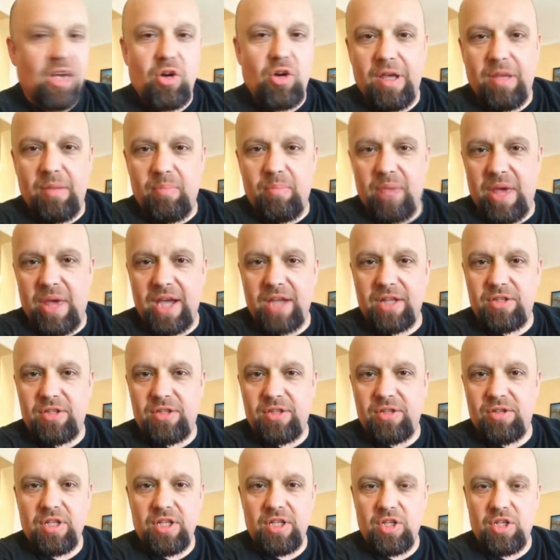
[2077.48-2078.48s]
going back
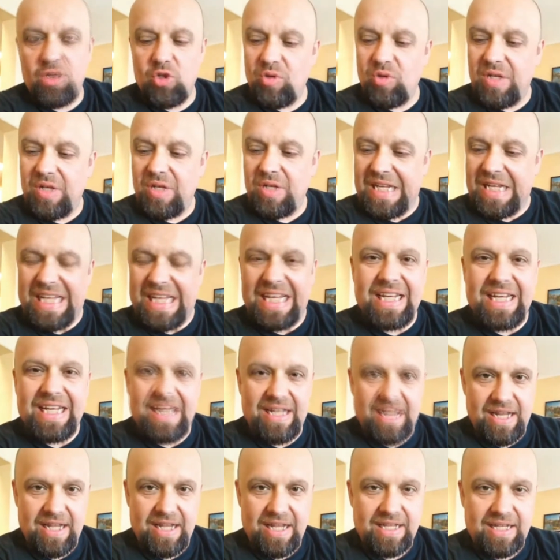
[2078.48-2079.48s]
to the
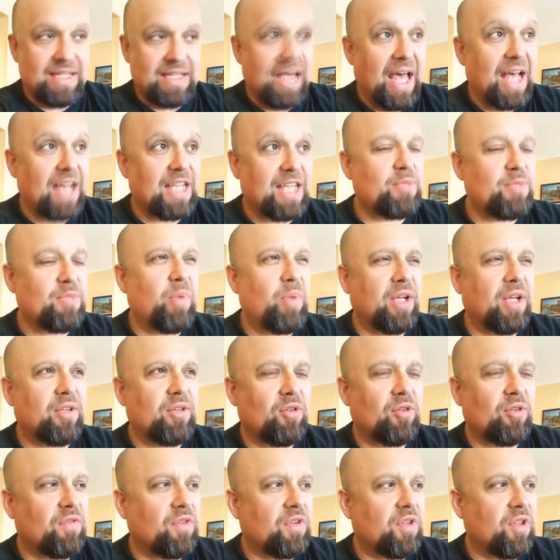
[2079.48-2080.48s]
uniqueness
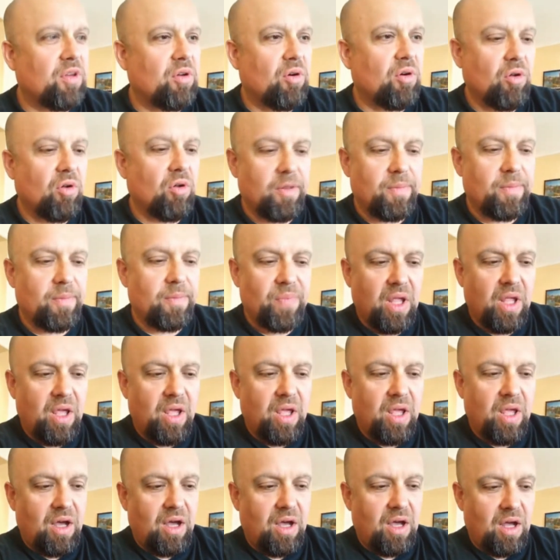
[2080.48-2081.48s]
aspect of it all,
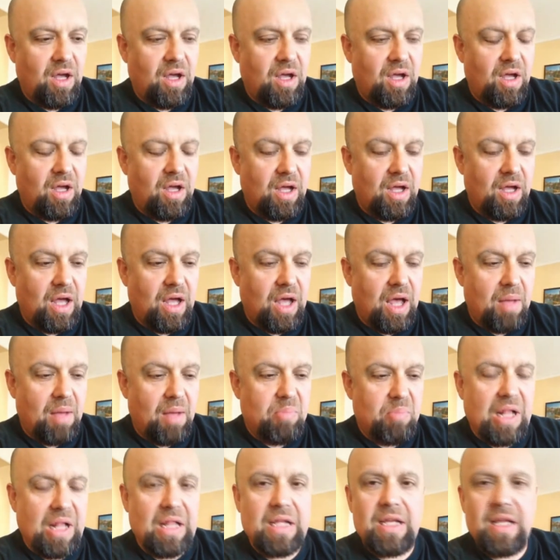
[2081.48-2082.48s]
a
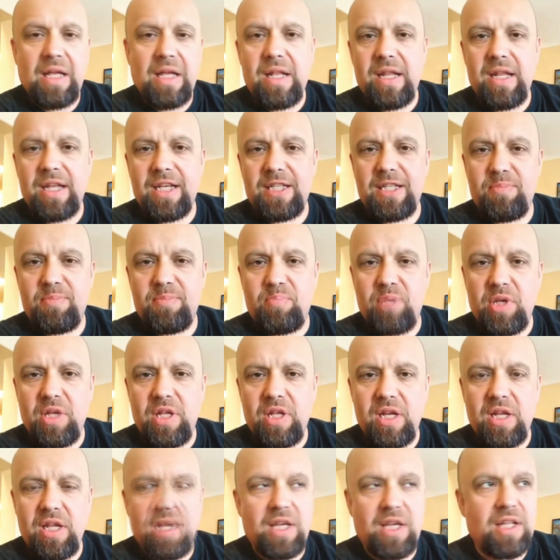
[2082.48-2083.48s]
Balkan
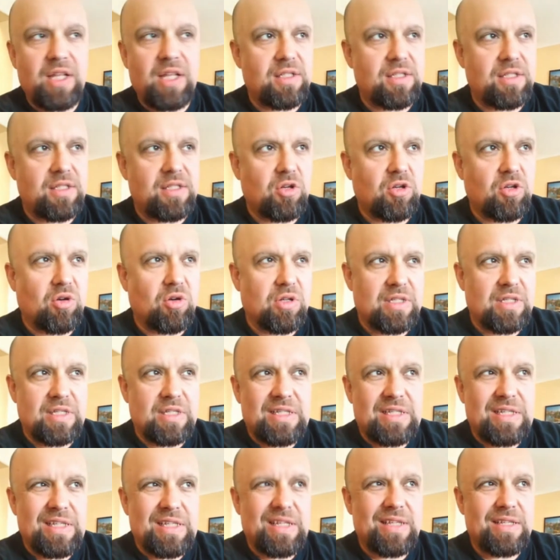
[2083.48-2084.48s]
experience
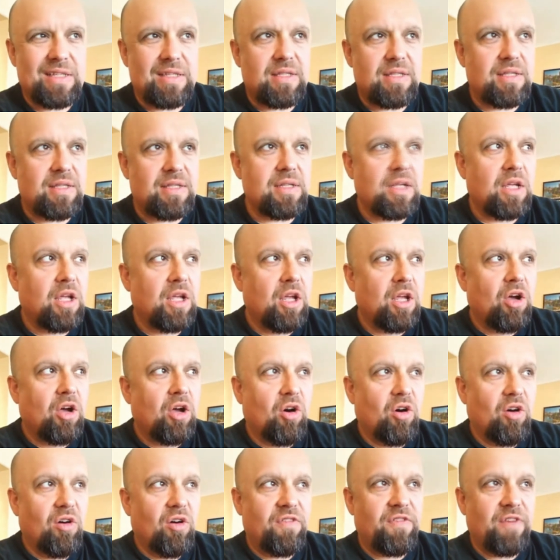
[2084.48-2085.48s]
consists
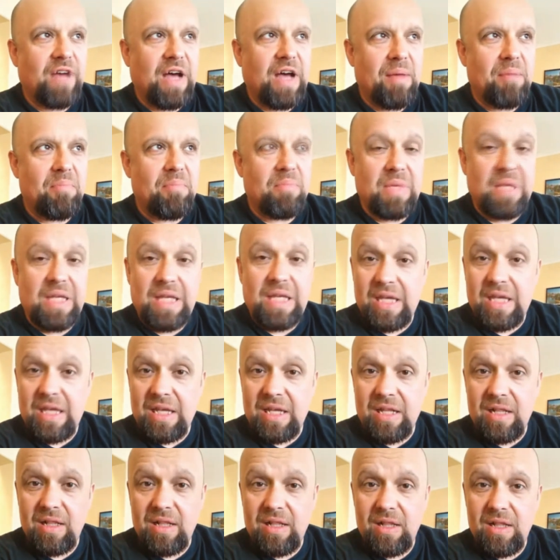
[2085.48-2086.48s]
of a
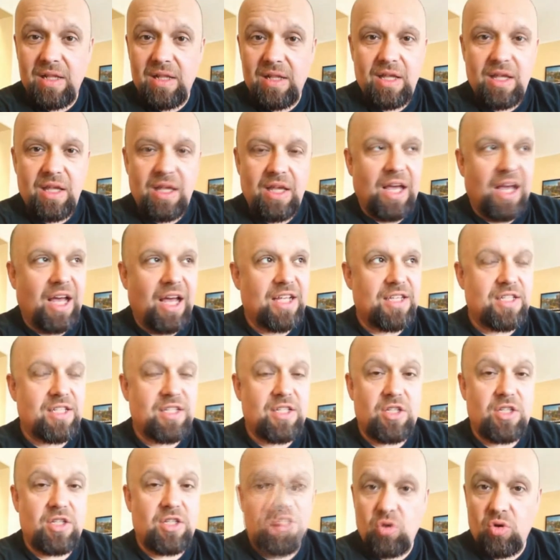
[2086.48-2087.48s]
meal, a
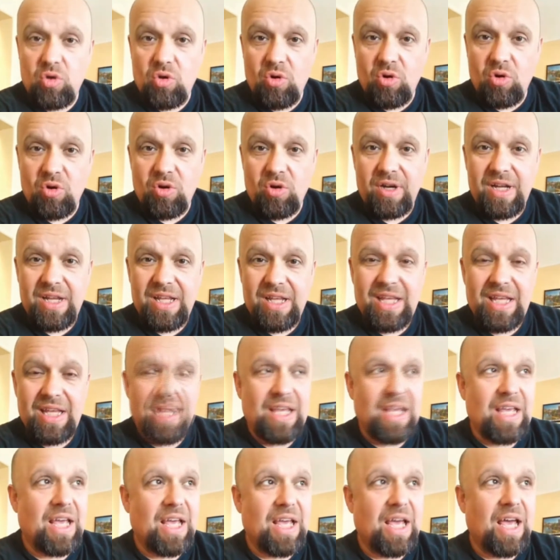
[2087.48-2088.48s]

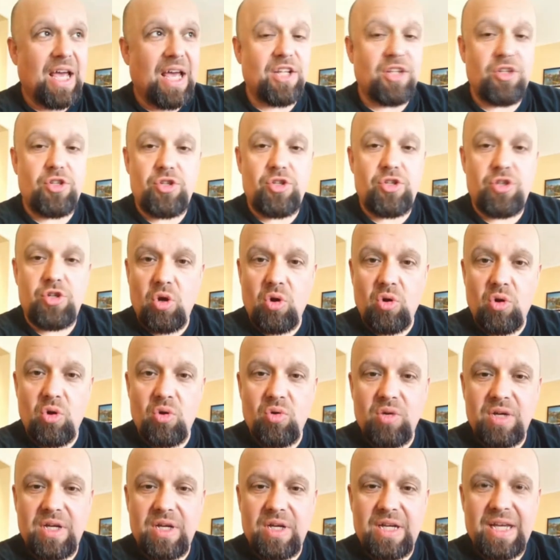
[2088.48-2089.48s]
story, a
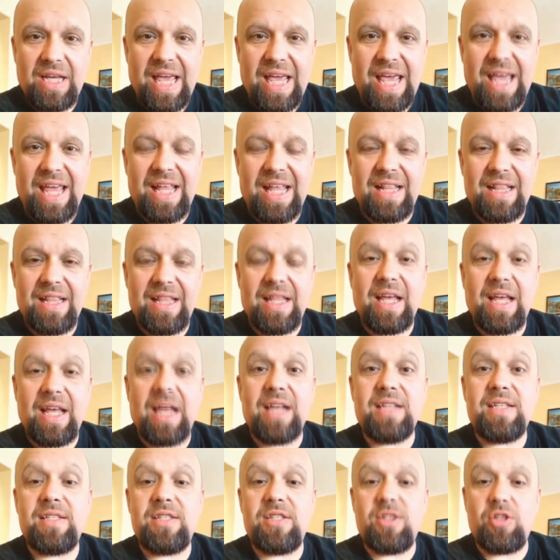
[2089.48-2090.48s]
joke, and
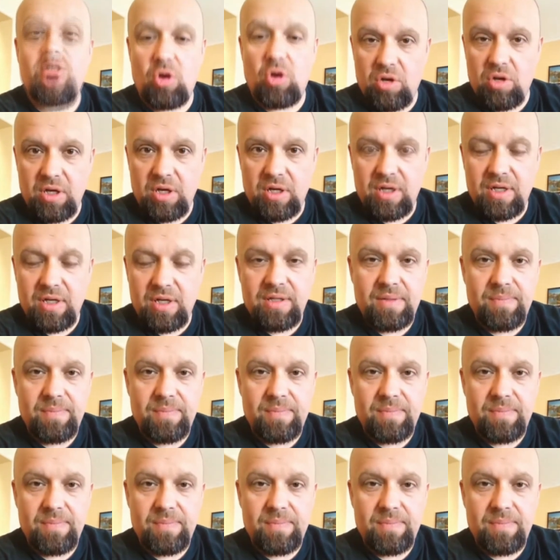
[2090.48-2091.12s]
a song.